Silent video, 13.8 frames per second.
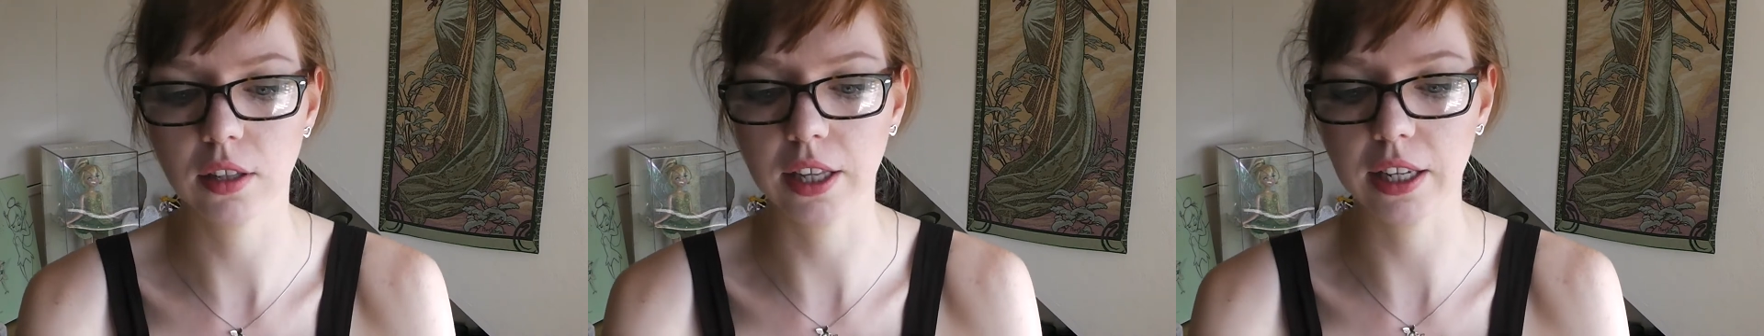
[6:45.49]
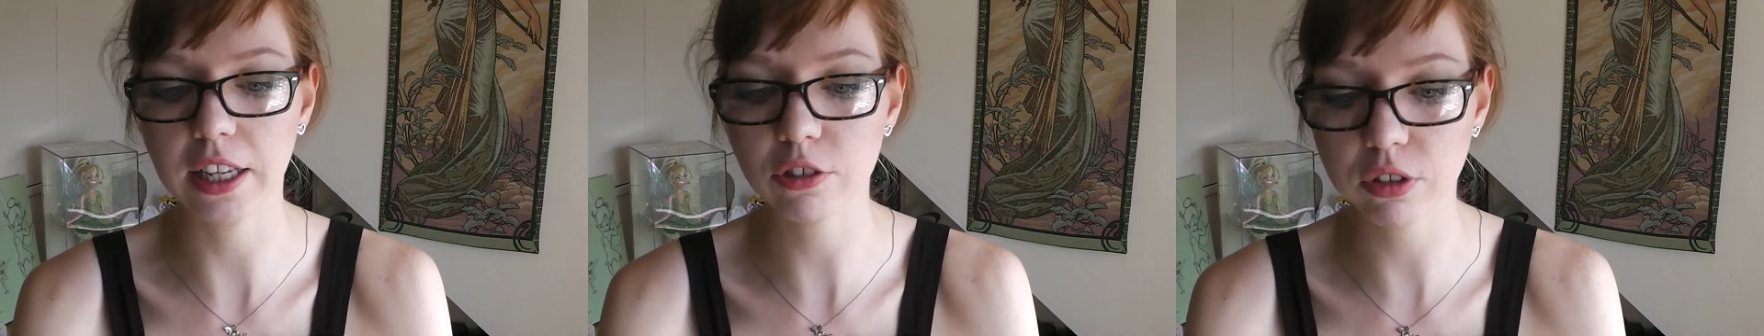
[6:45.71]

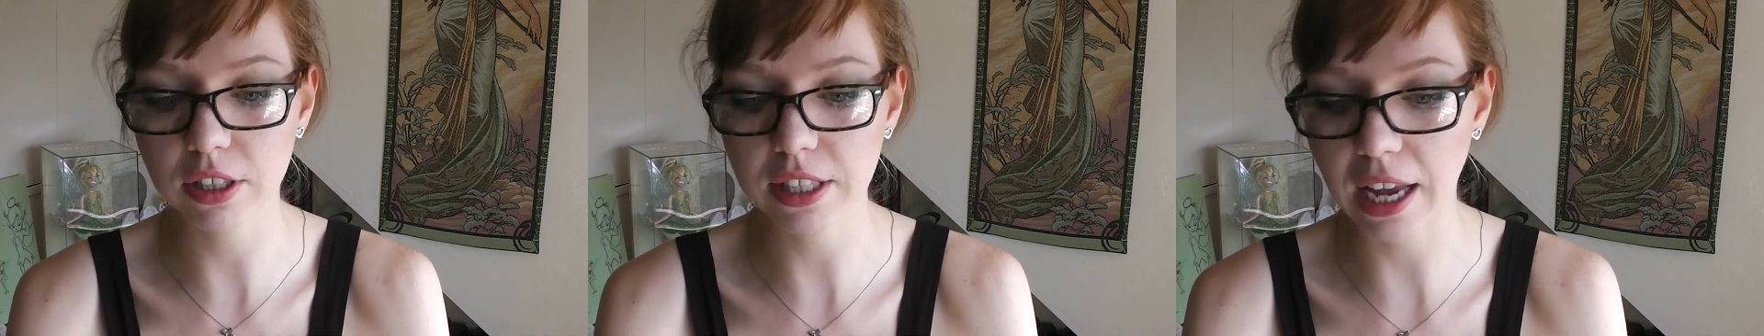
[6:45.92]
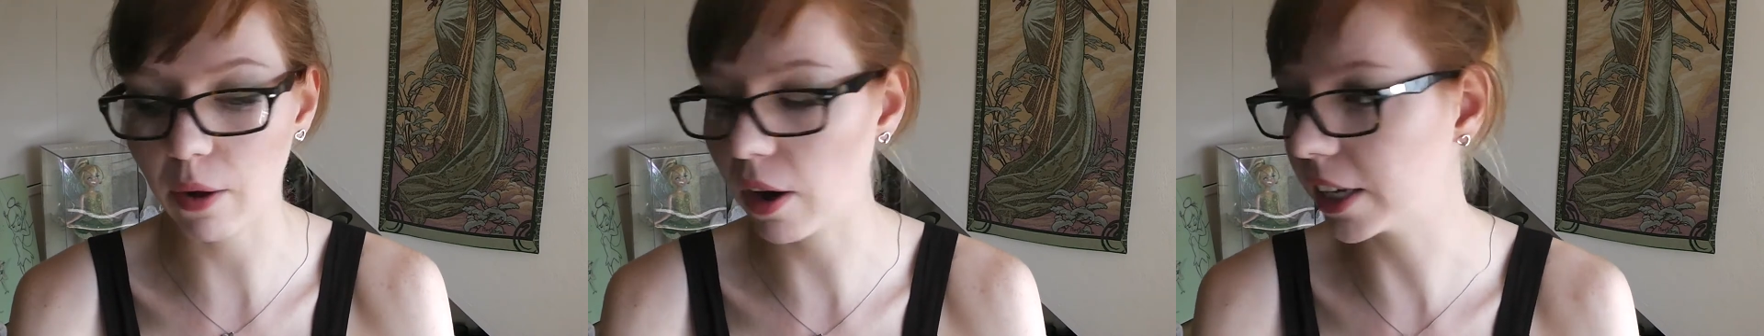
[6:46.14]
Like,
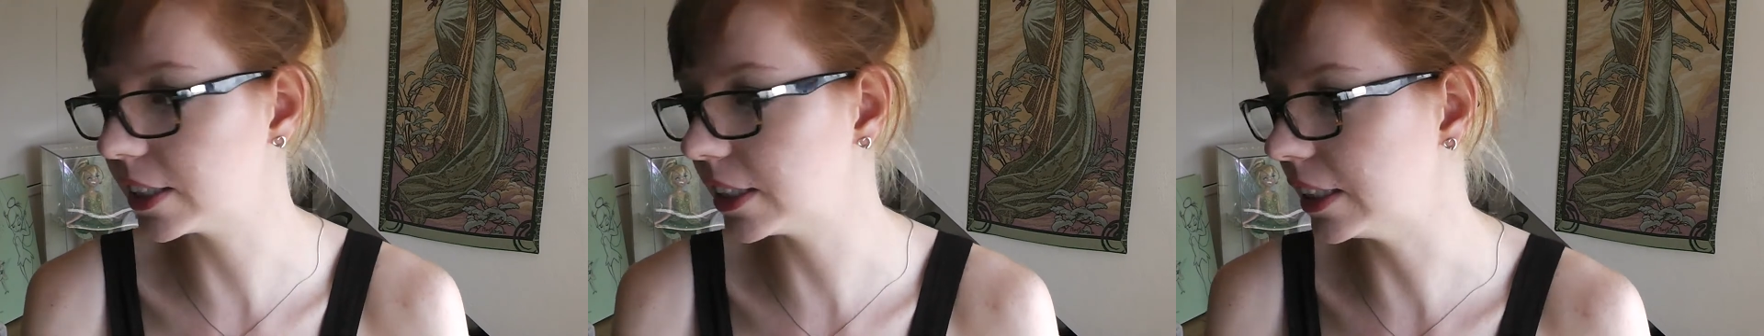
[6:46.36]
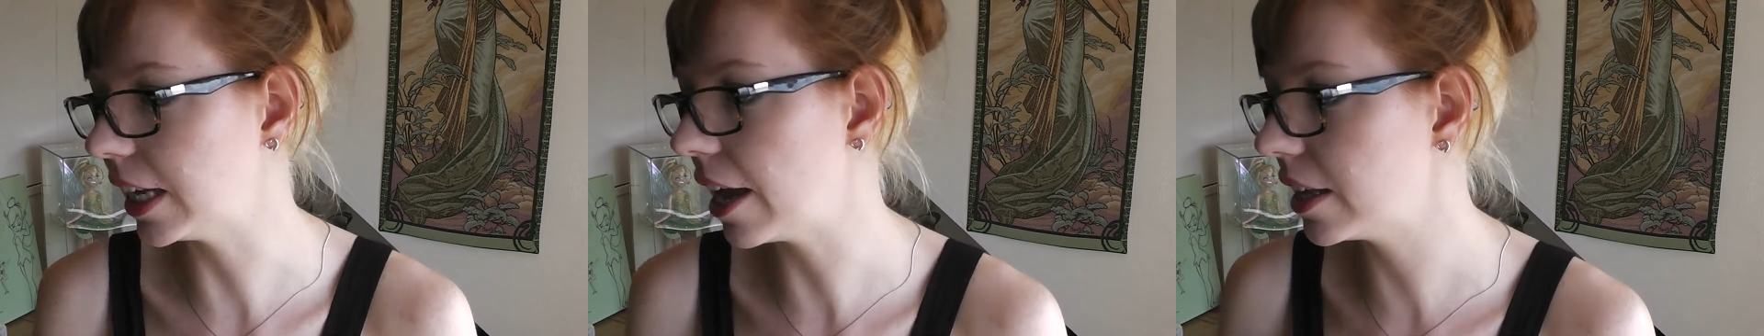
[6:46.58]
literally now I
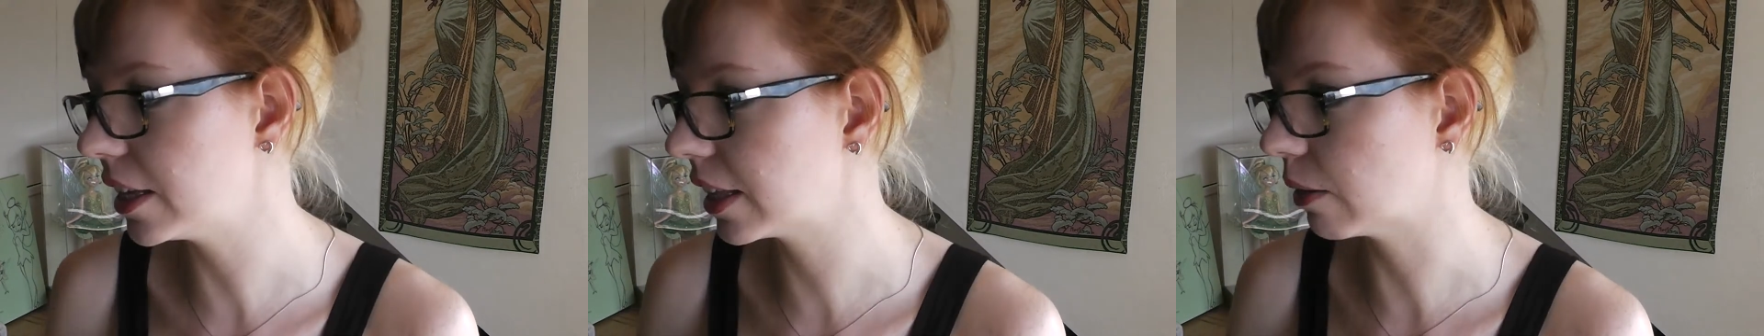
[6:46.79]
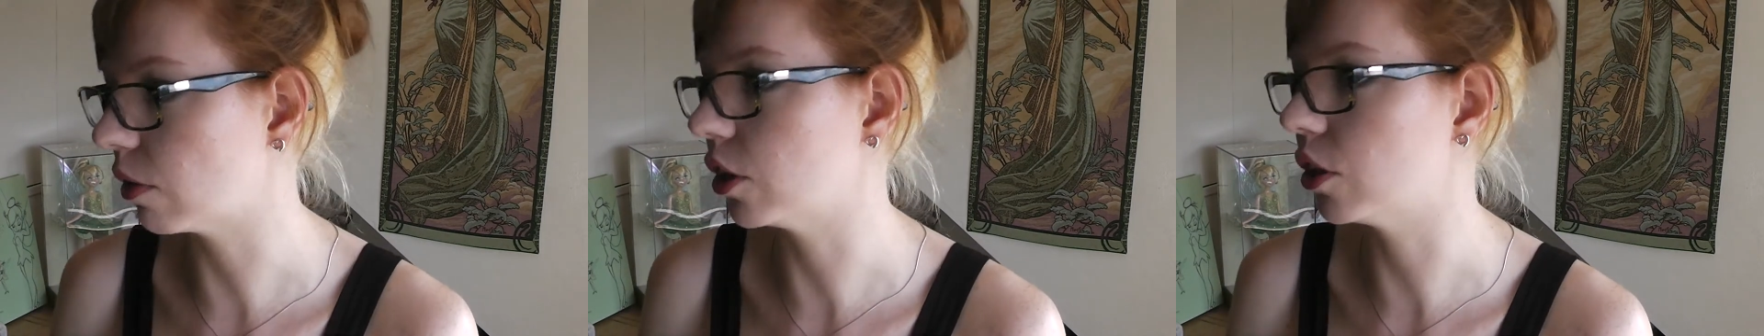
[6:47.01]
see
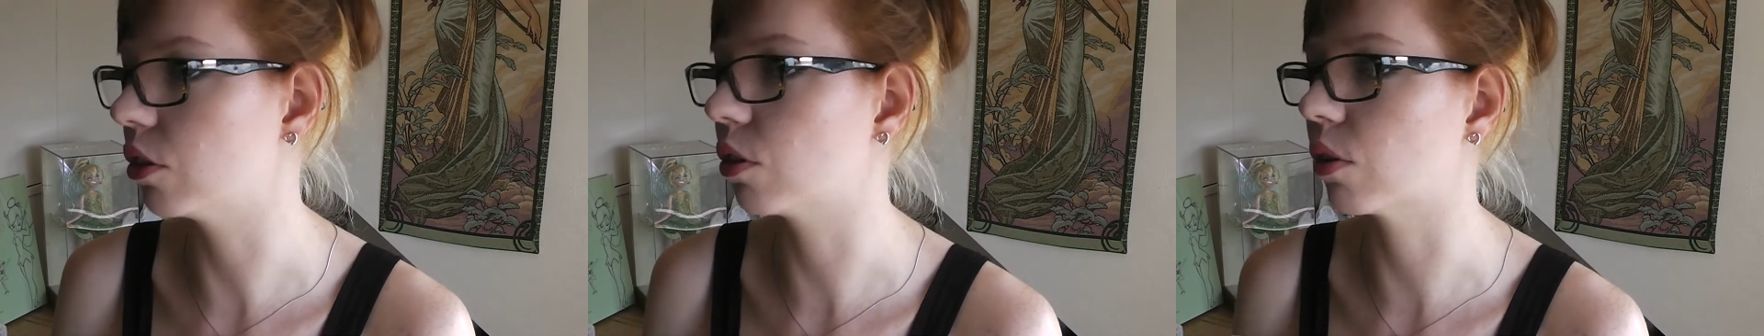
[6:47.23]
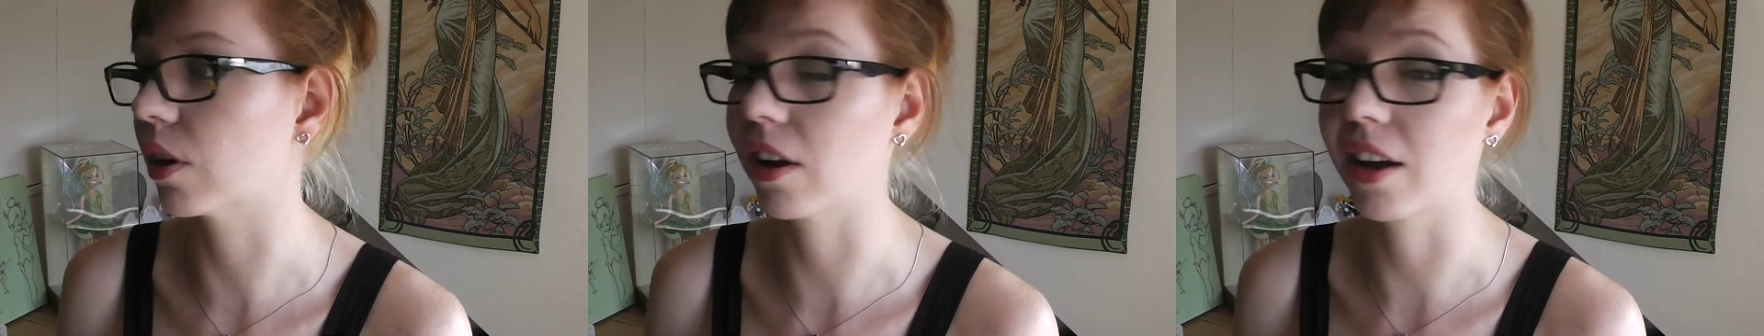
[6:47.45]
anything with a
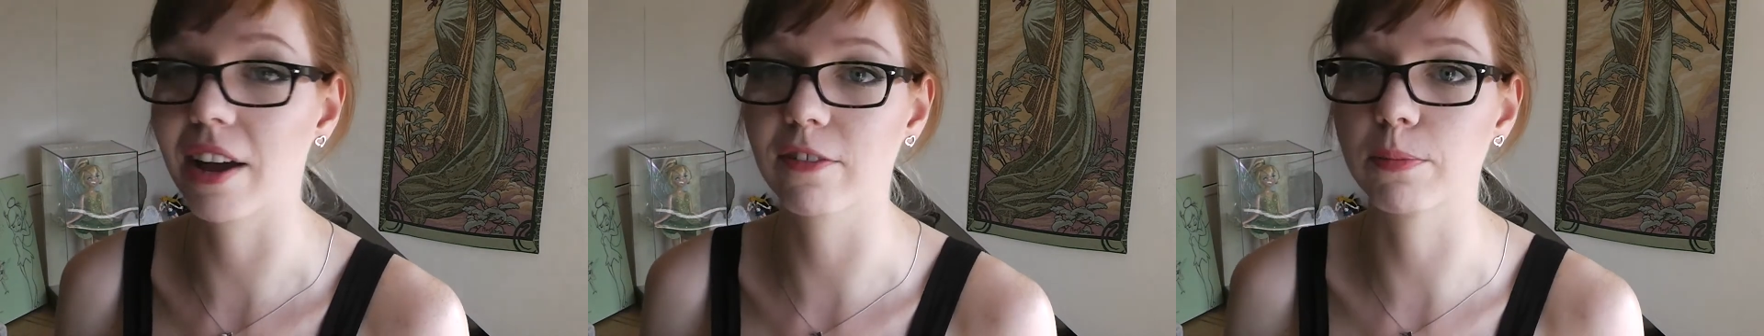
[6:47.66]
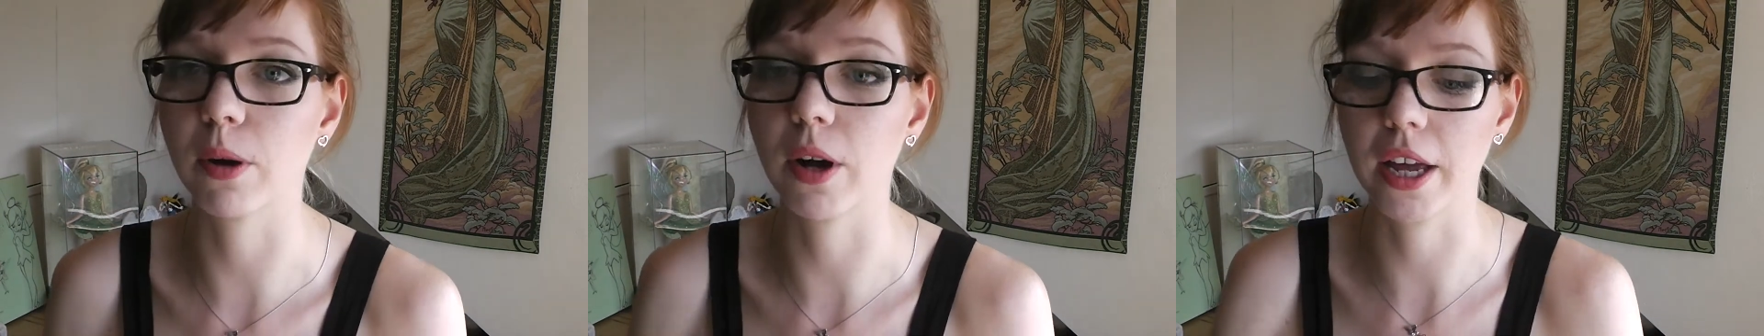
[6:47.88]
unicorn, I
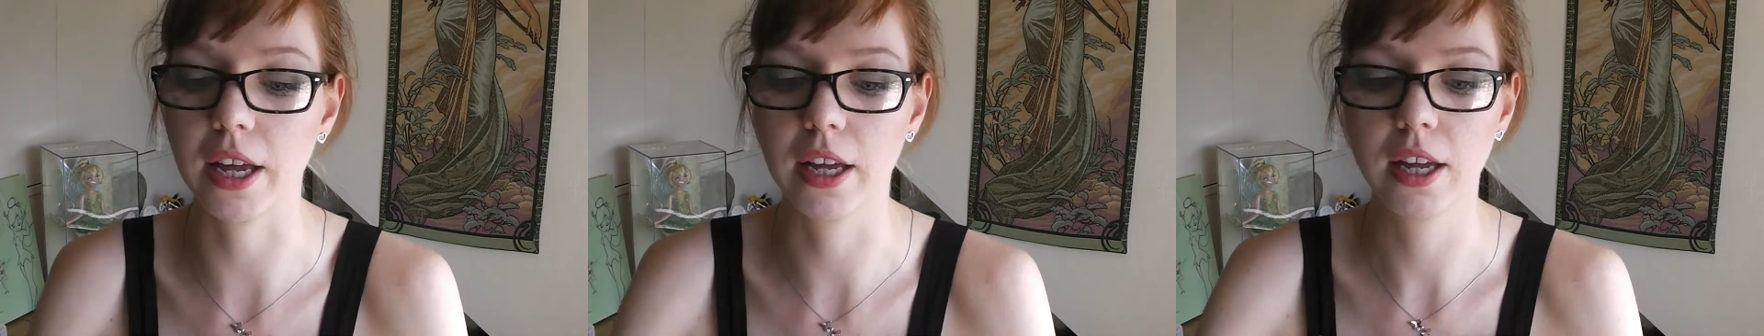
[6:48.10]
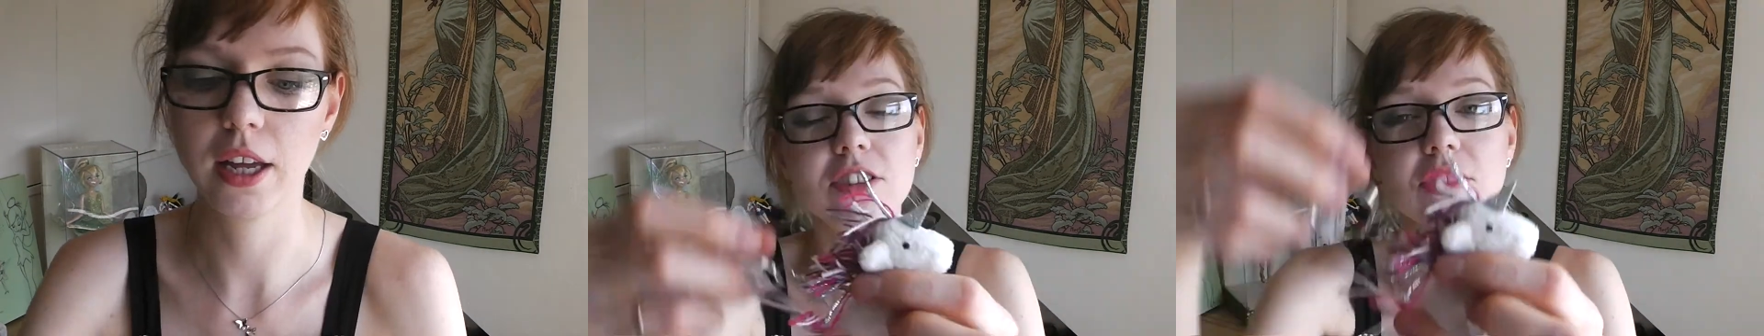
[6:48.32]
have to buy
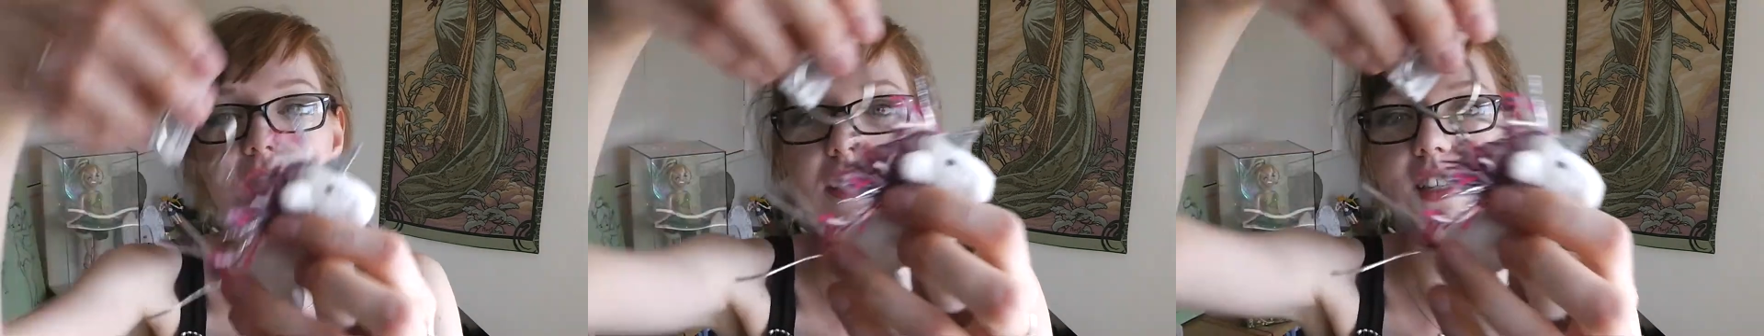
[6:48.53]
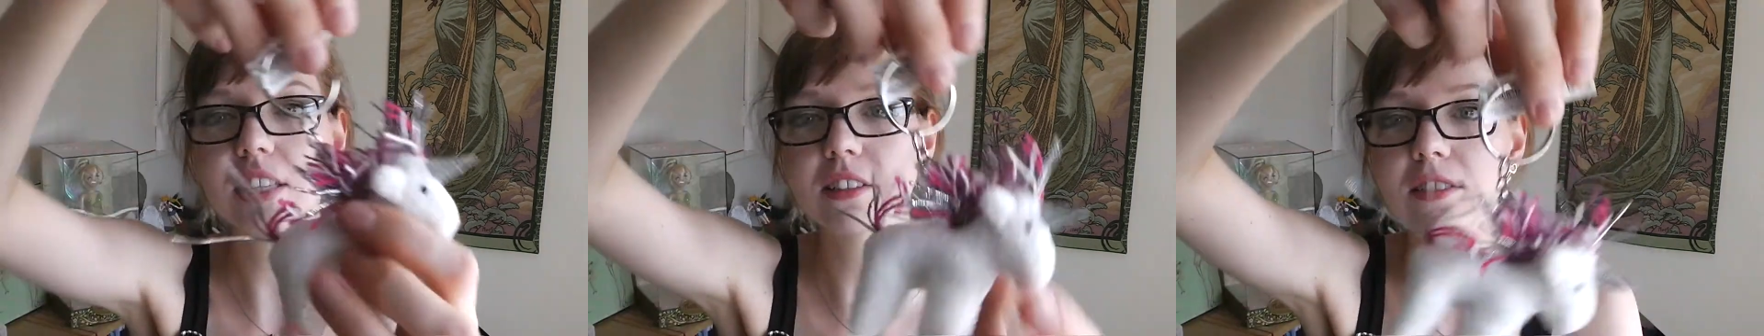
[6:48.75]
it. It's
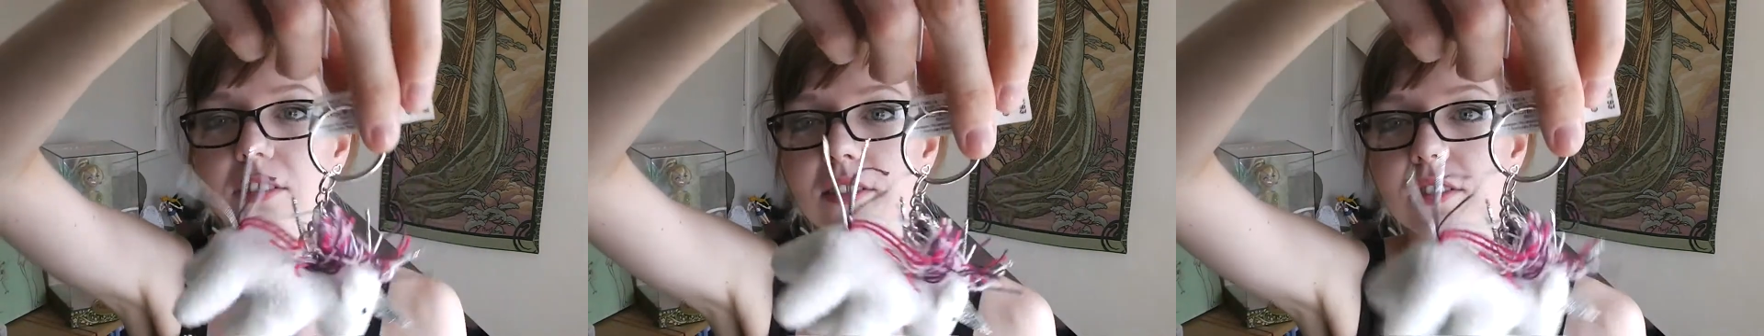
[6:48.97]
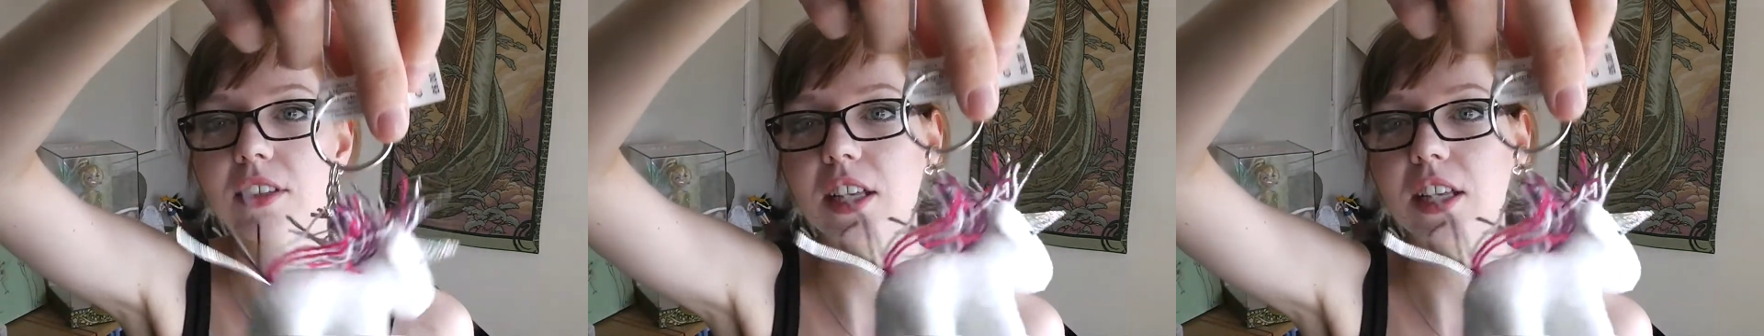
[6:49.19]
just a little